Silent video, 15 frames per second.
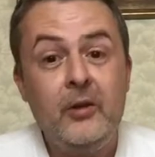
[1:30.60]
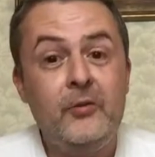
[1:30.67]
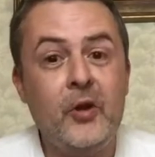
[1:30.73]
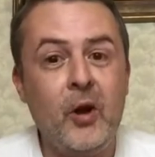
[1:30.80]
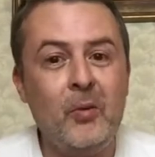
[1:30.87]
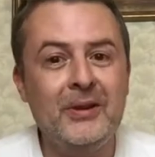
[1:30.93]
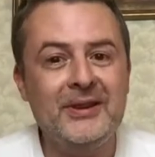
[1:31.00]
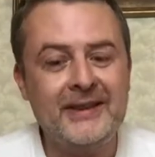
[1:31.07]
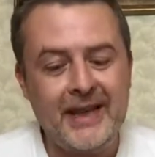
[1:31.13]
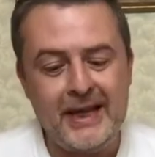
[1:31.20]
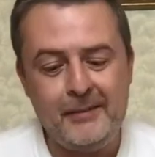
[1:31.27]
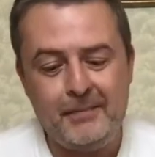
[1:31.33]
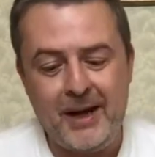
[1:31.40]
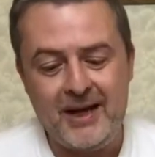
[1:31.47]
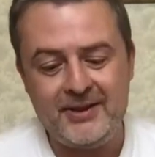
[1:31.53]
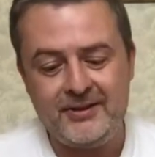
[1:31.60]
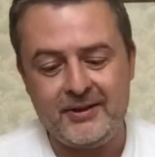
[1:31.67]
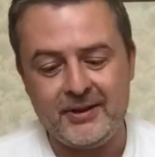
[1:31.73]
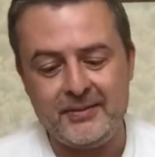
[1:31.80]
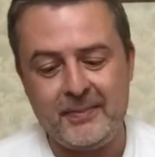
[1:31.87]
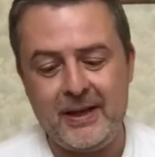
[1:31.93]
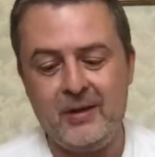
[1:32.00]
No one's getting past
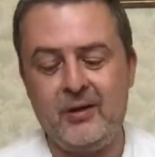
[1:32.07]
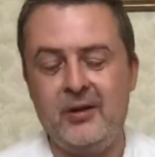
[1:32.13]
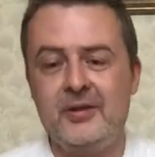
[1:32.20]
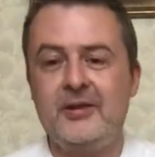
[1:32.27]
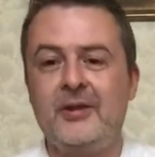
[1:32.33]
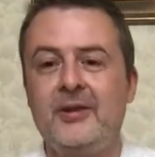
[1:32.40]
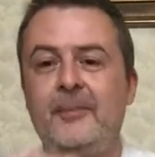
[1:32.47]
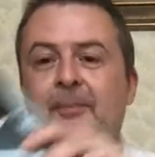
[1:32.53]
us, my lord.